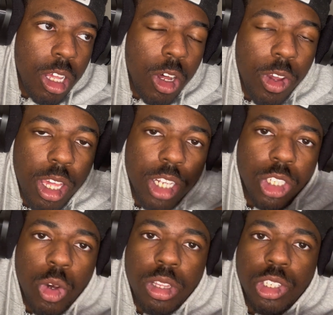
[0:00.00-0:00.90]
Oh yeah,
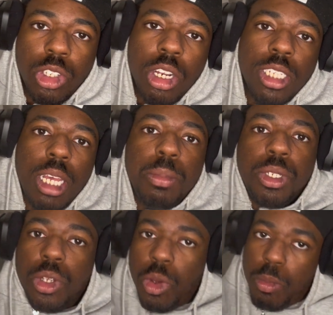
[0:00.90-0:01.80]
so at the start of this
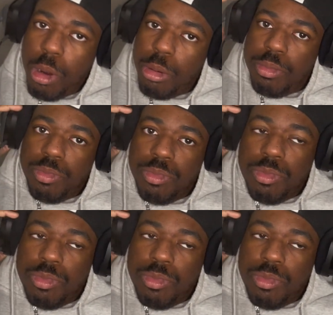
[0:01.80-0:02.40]
episode, bro,